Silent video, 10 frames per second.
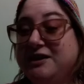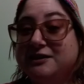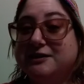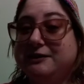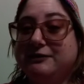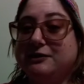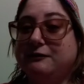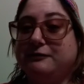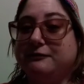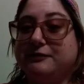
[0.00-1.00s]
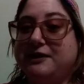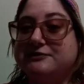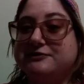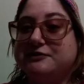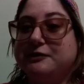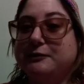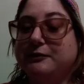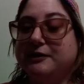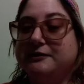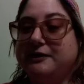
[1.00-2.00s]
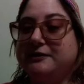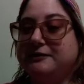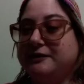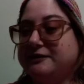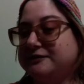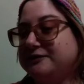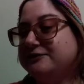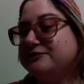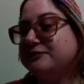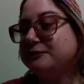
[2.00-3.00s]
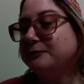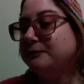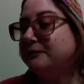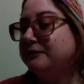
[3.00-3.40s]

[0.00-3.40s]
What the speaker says: could even go for friends too, and like these two,